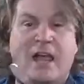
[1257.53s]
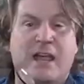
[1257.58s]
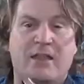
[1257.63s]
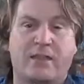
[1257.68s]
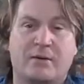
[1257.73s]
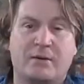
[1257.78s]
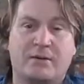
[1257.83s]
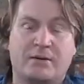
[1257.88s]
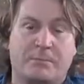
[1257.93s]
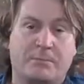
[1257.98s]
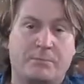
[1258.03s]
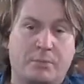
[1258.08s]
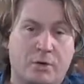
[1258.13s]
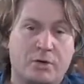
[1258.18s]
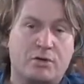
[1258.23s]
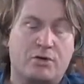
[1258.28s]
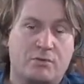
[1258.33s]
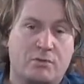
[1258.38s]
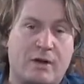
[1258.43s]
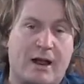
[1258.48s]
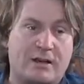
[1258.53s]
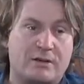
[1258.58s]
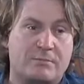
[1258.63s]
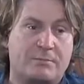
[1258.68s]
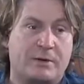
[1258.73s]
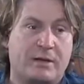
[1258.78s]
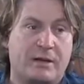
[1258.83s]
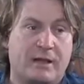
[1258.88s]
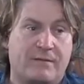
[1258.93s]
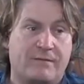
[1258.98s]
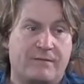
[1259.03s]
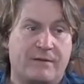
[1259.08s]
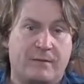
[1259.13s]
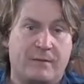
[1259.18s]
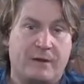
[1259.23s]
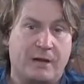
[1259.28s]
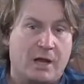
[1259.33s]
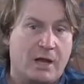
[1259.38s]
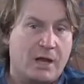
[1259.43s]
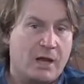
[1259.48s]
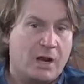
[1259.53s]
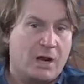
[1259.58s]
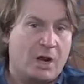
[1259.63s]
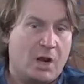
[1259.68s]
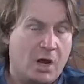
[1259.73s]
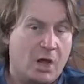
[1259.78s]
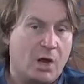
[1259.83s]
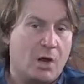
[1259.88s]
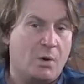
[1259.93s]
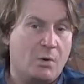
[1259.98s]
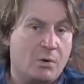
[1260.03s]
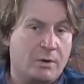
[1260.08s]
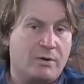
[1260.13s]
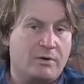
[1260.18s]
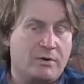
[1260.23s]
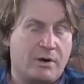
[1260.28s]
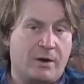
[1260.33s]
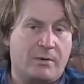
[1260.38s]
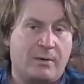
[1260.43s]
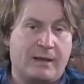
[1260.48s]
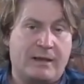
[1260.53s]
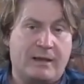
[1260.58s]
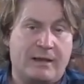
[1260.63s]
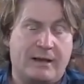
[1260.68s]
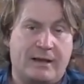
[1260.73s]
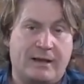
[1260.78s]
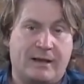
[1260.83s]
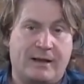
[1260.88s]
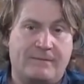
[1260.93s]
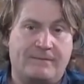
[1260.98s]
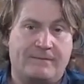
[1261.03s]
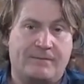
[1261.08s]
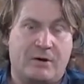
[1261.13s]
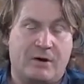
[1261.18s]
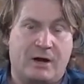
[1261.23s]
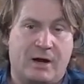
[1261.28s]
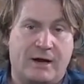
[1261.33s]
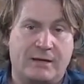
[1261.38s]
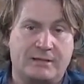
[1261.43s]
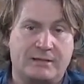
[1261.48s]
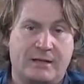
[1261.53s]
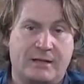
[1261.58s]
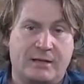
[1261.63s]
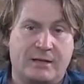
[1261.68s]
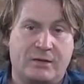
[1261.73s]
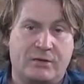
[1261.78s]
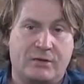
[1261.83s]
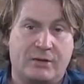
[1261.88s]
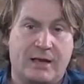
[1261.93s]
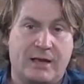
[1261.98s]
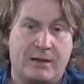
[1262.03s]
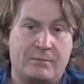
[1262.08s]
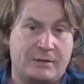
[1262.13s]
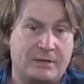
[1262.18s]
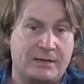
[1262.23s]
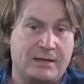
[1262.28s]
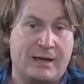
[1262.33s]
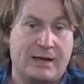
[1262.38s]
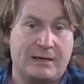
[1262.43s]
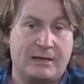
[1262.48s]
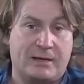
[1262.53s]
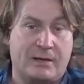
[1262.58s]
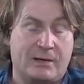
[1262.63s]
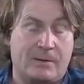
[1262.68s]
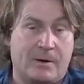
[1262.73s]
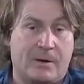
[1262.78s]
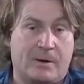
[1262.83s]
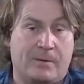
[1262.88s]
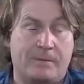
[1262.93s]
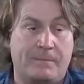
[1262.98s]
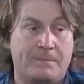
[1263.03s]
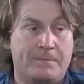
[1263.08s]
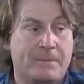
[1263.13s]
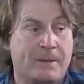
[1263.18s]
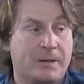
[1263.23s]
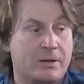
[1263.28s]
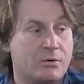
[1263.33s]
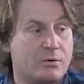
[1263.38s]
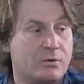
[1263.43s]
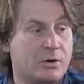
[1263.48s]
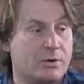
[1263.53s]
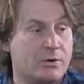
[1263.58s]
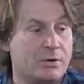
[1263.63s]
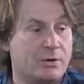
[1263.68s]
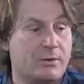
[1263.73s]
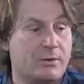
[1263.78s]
There is a bush raspberry, a very low-growing variety that you can get. We had it on Grow Your